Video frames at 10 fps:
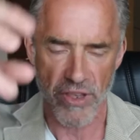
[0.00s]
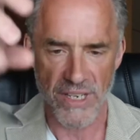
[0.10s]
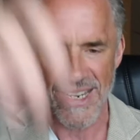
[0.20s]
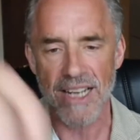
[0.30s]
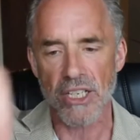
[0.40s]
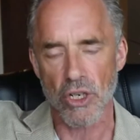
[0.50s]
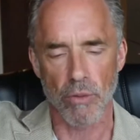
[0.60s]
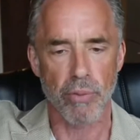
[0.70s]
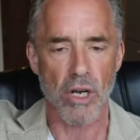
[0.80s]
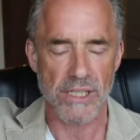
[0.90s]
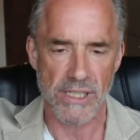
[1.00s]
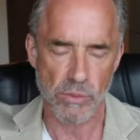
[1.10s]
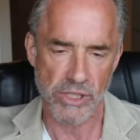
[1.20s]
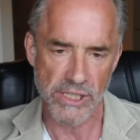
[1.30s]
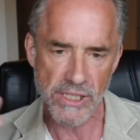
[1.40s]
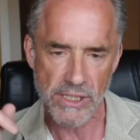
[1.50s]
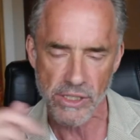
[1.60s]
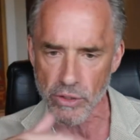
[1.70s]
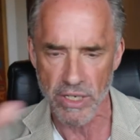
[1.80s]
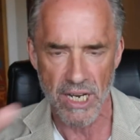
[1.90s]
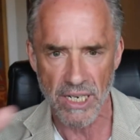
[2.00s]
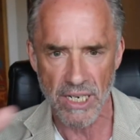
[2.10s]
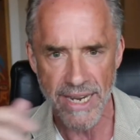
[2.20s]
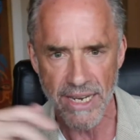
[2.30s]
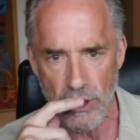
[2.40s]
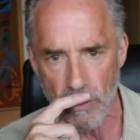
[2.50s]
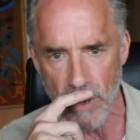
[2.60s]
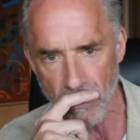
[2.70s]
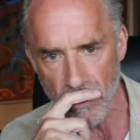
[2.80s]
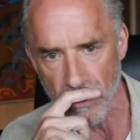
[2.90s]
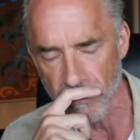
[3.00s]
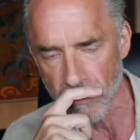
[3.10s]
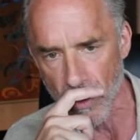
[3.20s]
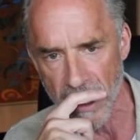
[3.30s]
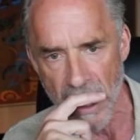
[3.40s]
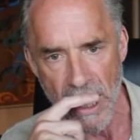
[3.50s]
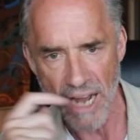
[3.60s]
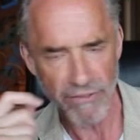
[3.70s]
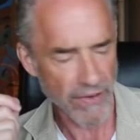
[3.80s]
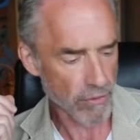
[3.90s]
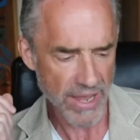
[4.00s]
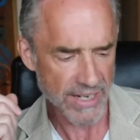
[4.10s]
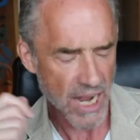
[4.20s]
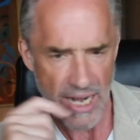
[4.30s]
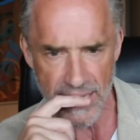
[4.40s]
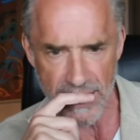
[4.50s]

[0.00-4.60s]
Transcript: technical process was instituted, and it laid the groundwork for it. And I found that highly